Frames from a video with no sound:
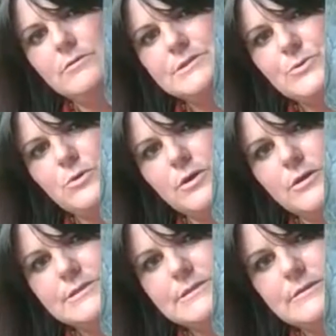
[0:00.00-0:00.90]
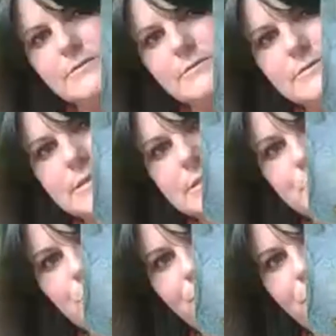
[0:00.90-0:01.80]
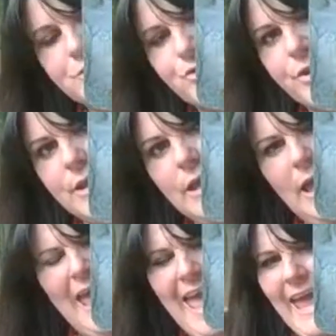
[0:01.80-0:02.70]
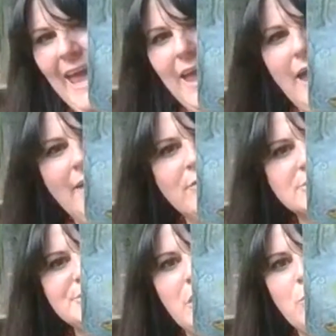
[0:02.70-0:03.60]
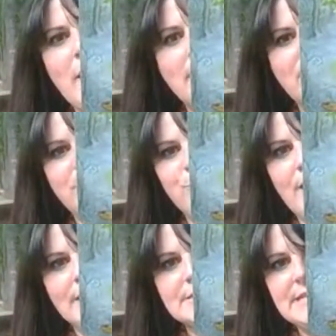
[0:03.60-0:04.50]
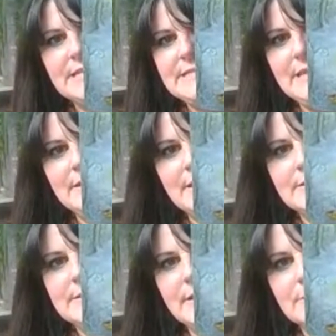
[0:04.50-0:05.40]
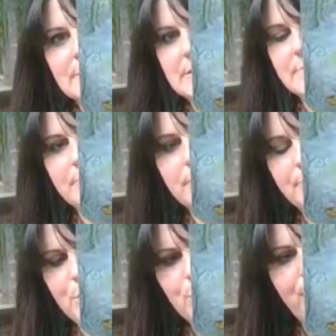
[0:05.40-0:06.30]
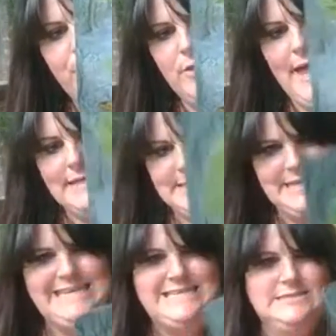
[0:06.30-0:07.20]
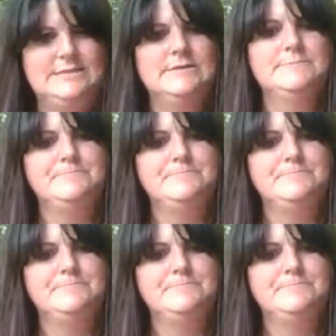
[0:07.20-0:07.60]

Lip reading: Swords, is this beautiful tree. And there's no way that you guys can see this as beautiful as it is.